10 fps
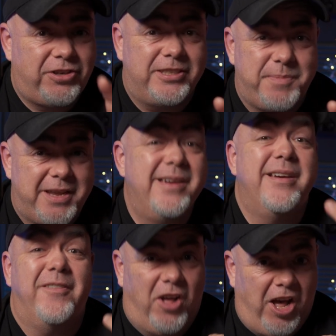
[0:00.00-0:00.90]
Trust me,
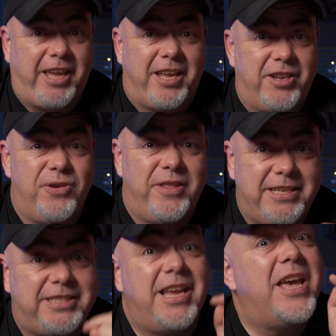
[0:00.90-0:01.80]
if I can do
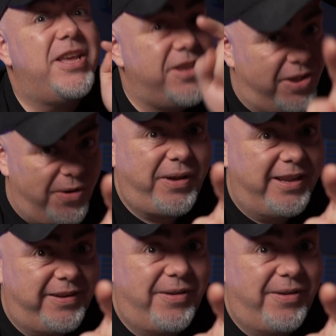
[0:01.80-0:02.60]
this, you can